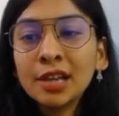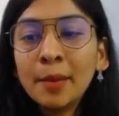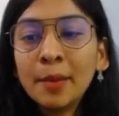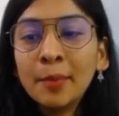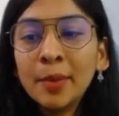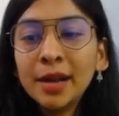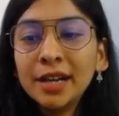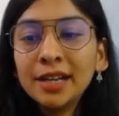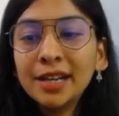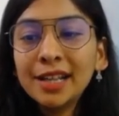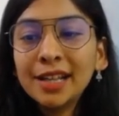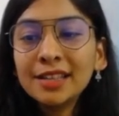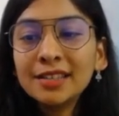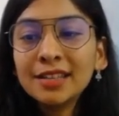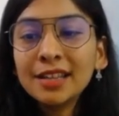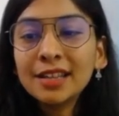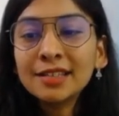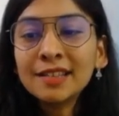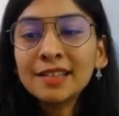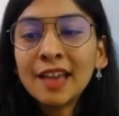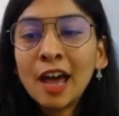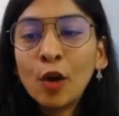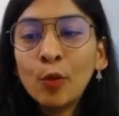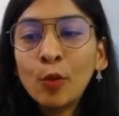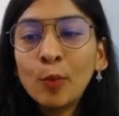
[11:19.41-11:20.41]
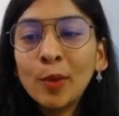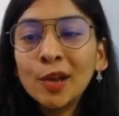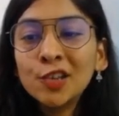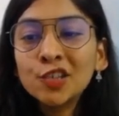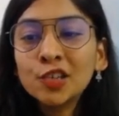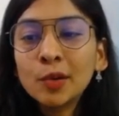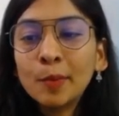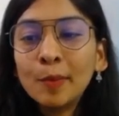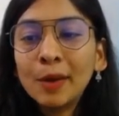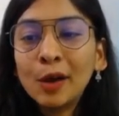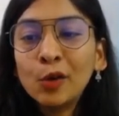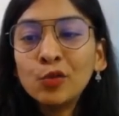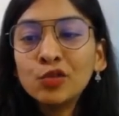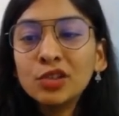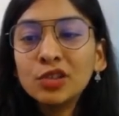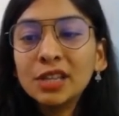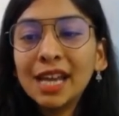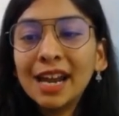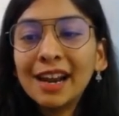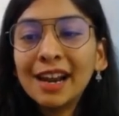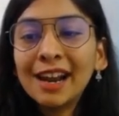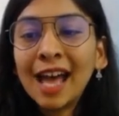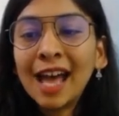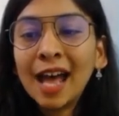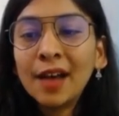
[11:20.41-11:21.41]
Abundance is how much amount they
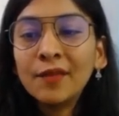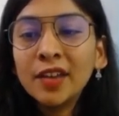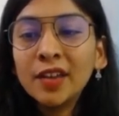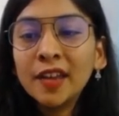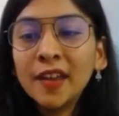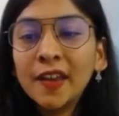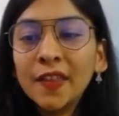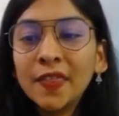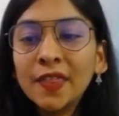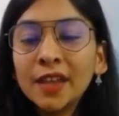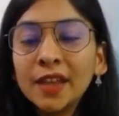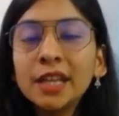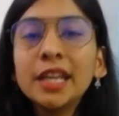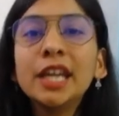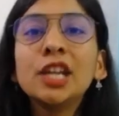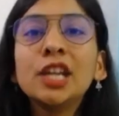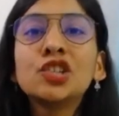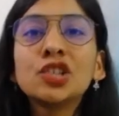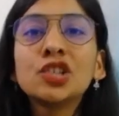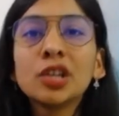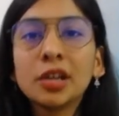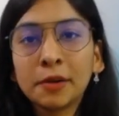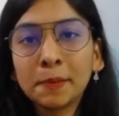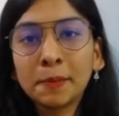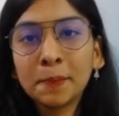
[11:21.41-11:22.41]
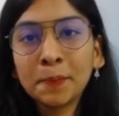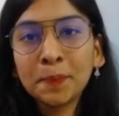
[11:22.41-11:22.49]
are having in the nature.